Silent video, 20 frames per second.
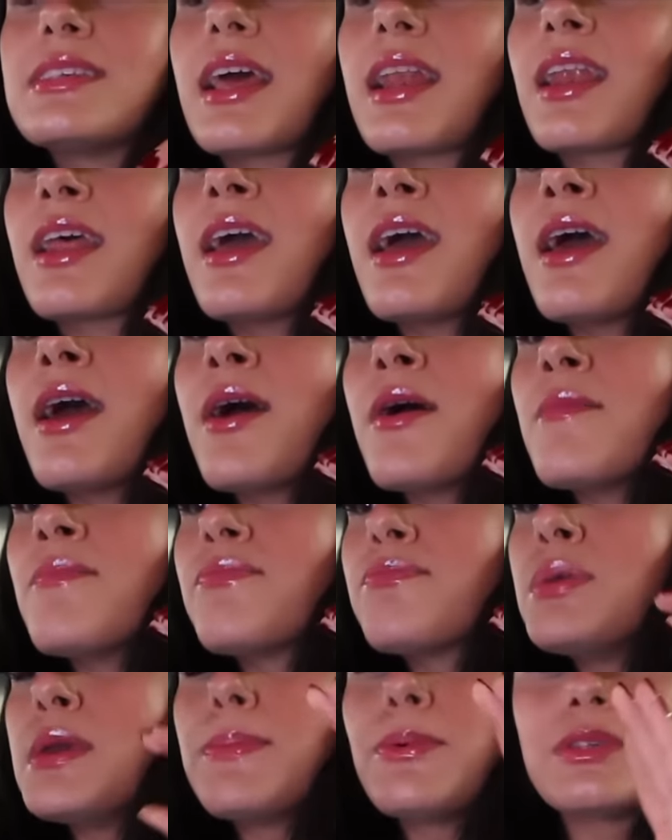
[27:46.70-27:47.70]
and
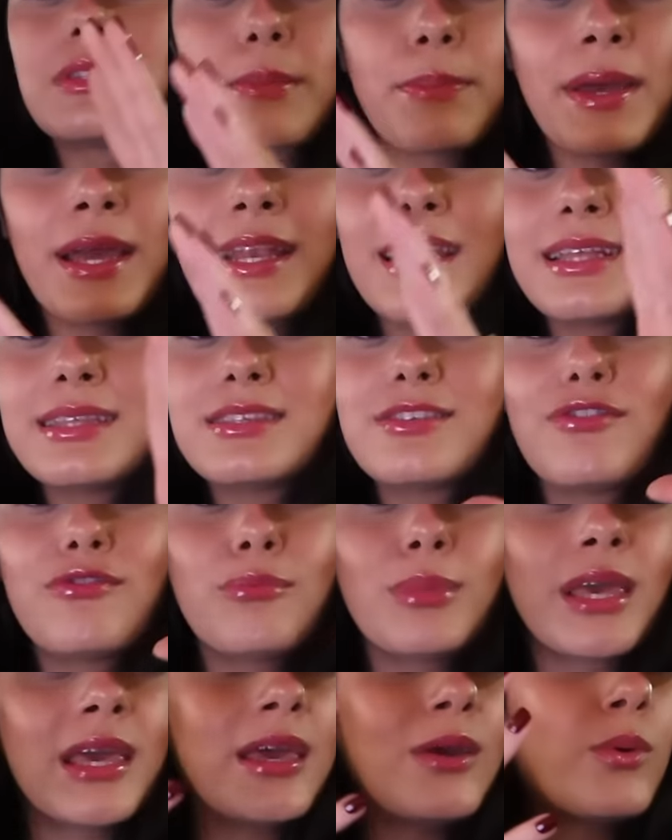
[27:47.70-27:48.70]
people's opinions of
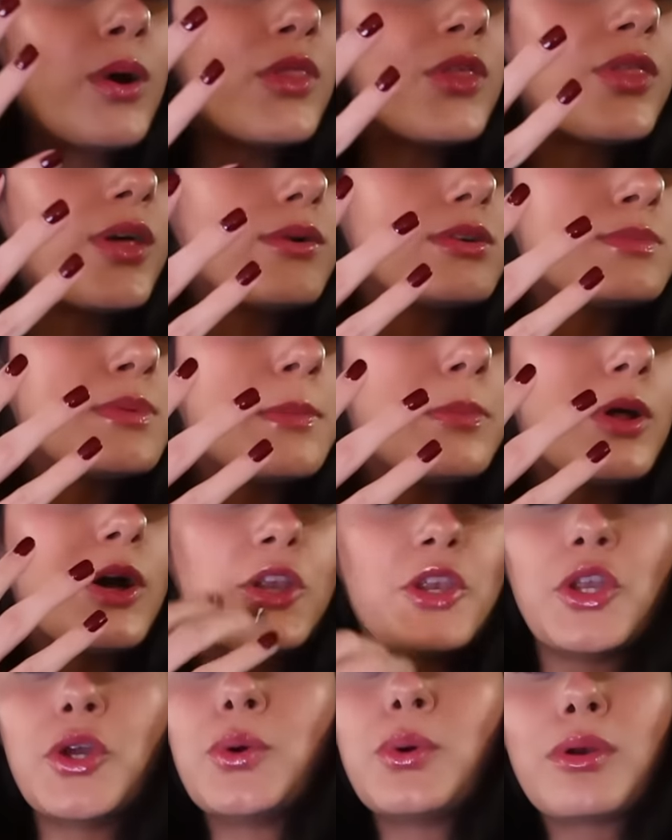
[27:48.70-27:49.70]
me, whether that was people
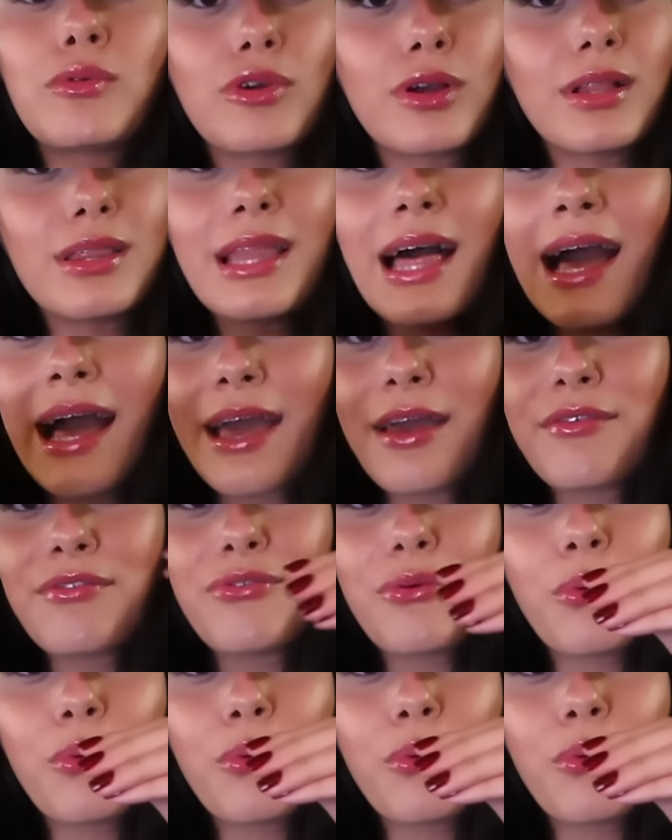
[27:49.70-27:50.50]
I knew in real life